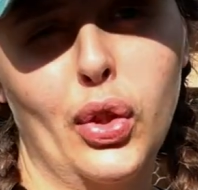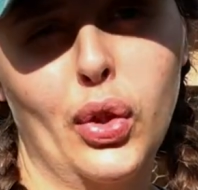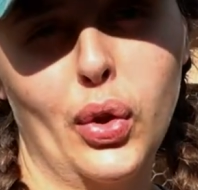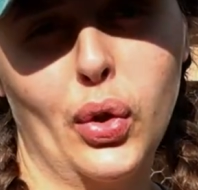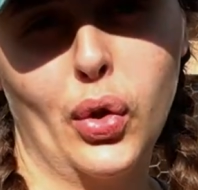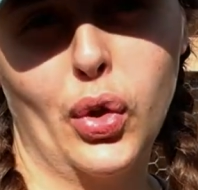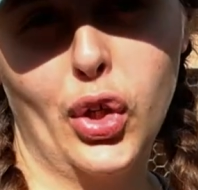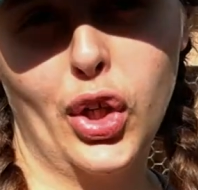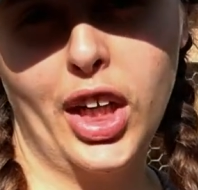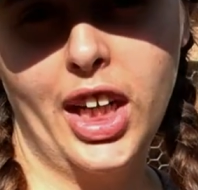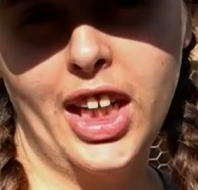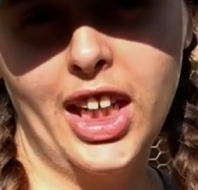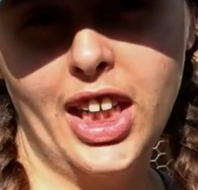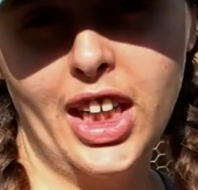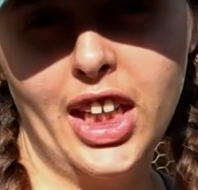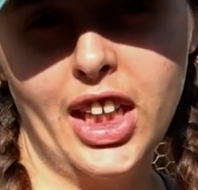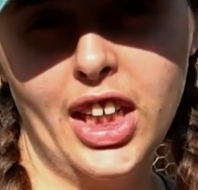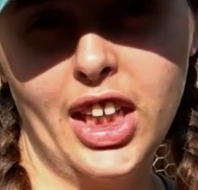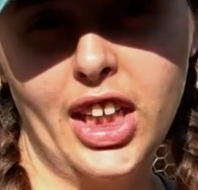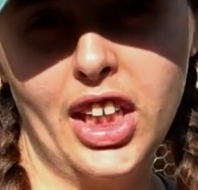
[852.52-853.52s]

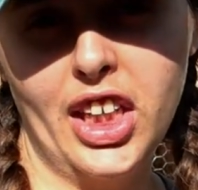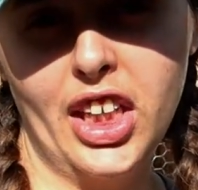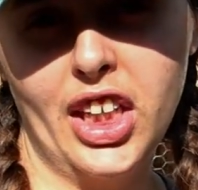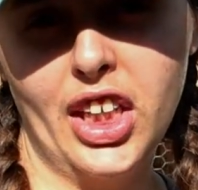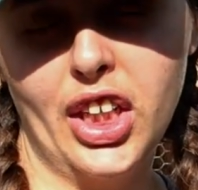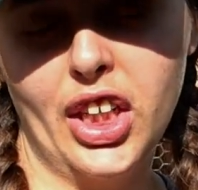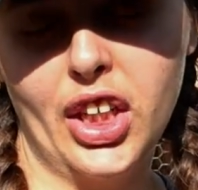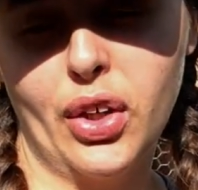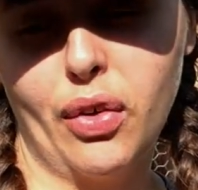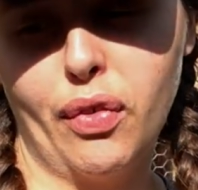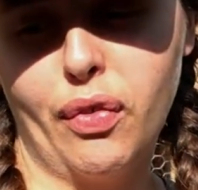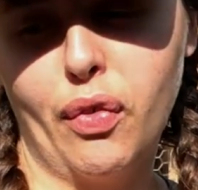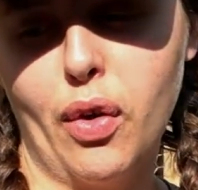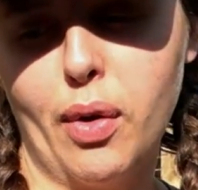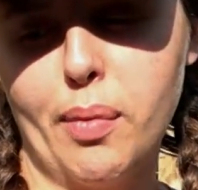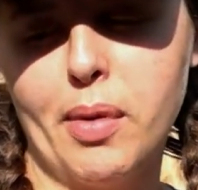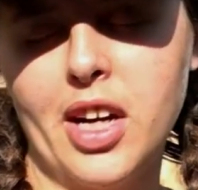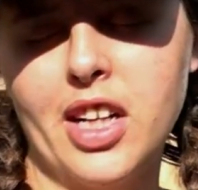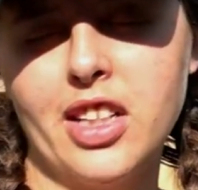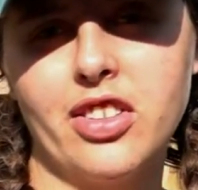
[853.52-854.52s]
3 or
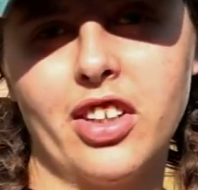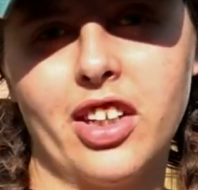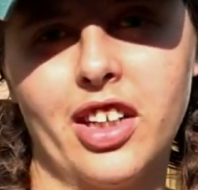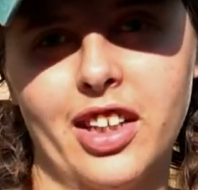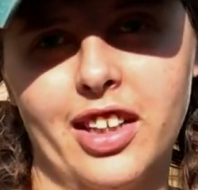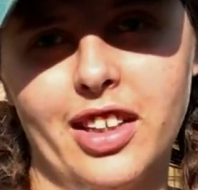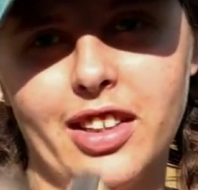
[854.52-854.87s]
4 months. Look at